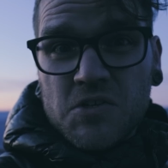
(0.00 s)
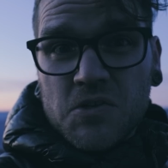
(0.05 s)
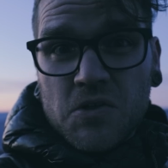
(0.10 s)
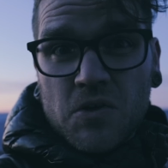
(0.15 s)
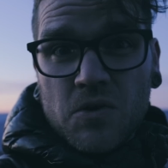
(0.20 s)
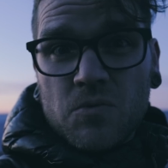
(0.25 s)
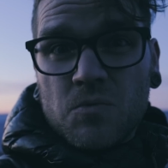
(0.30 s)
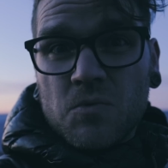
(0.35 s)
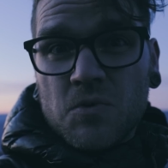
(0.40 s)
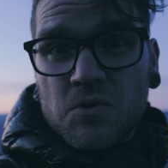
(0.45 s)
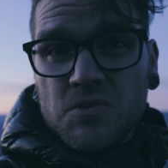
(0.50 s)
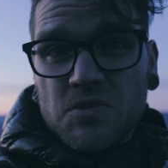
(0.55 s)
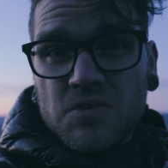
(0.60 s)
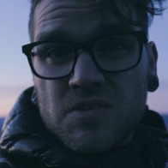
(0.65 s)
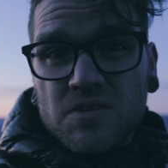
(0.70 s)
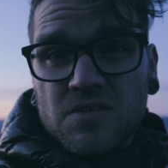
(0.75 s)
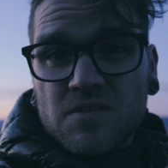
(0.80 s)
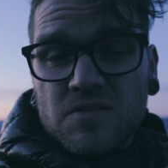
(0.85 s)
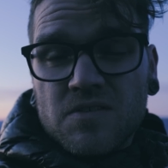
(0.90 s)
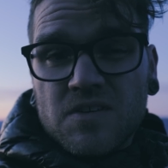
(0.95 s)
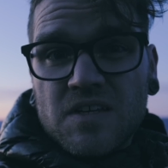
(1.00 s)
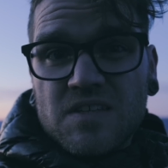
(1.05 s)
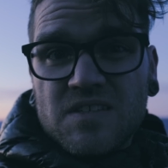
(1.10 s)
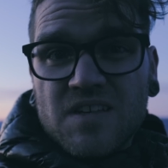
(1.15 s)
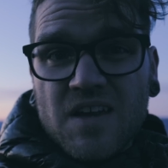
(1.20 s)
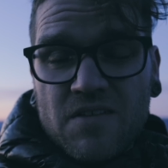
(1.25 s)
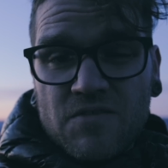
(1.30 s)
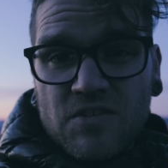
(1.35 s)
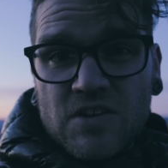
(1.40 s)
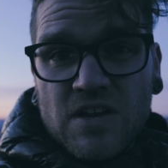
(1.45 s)
Clone Wars because I
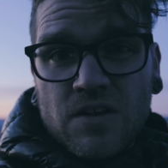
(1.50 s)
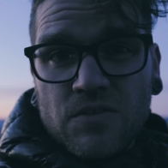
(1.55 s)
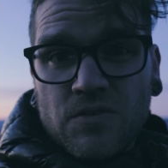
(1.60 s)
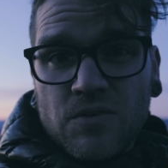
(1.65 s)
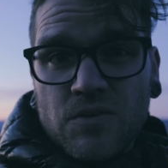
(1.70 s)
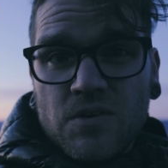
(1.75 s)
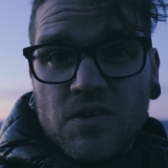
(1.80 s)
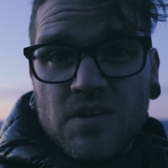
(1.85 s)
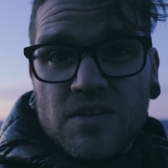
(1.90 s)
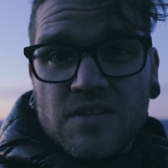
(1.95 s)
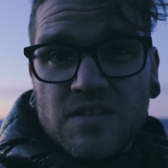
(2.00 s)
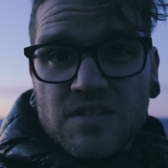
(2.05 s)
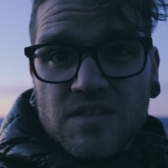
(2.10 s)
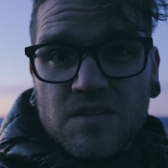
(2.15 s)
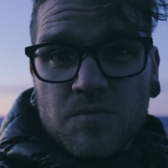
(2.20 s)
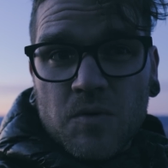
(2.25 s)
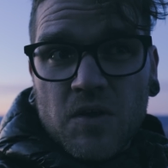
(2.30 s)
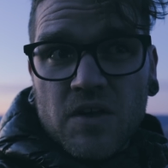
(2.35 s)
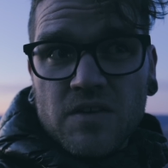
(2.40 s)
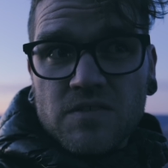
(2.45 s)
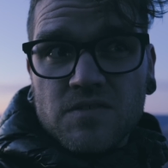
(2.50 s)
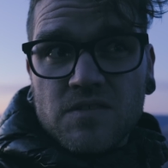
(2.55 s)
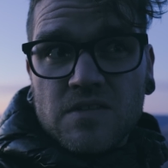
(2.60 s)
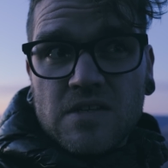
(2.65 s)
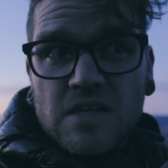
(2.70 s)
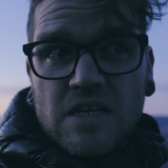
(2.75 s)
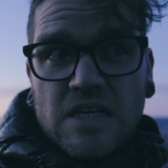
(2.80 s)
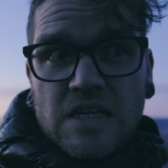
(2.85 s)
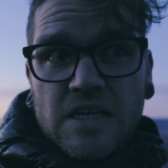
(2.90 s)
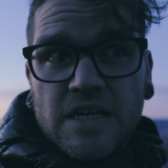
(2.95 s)
have it downloaded on Disney Plus,
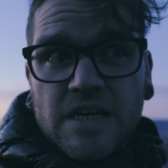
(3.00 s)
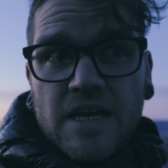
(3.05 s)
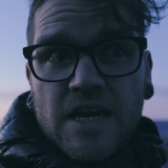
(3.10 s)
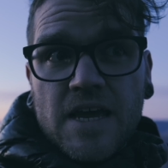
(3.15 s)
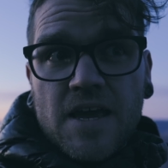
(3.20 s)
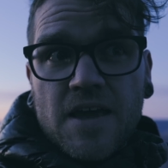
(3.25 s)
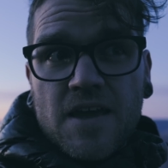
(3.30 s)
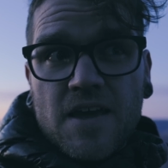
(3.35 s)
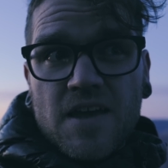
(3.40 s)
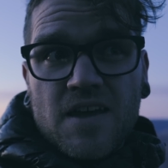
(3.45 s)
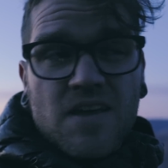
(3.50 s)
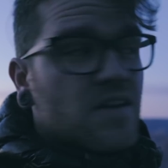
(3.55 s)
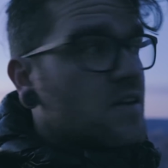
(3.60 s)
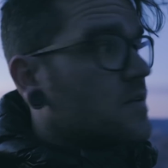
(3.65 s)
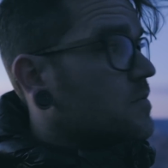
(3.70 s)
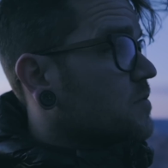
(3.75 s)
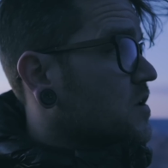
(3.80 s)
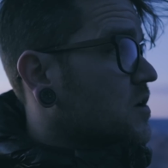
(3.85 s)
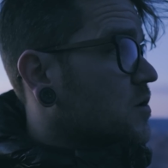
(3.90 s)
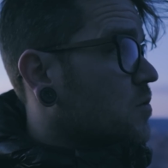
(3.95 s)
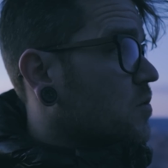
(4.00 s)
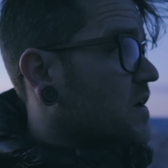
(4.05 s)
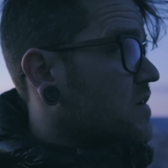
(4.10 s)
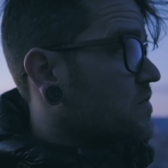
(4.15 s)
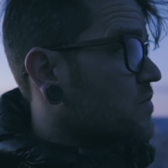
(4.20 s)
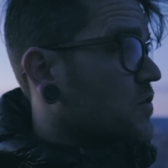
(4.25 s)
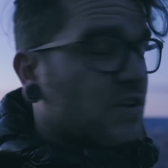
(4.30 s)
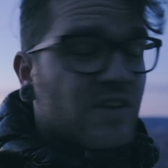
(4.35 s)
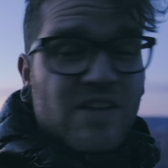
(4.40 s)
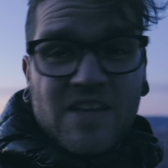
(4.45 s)
and I'm gonna wait
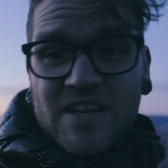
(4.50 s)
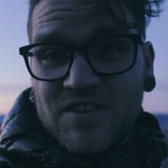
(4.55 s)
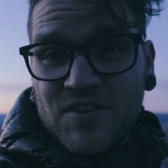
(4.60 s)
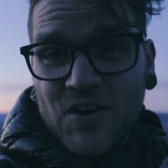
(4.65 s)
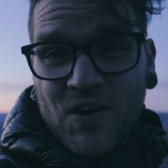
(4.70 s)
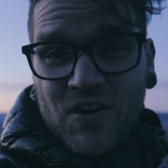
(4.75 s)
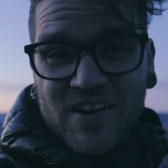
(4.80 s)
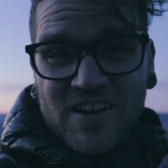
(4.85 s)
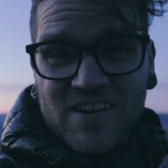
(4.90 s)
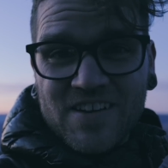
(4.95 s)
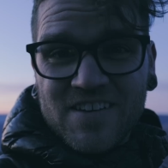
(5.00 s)
for it to get dark.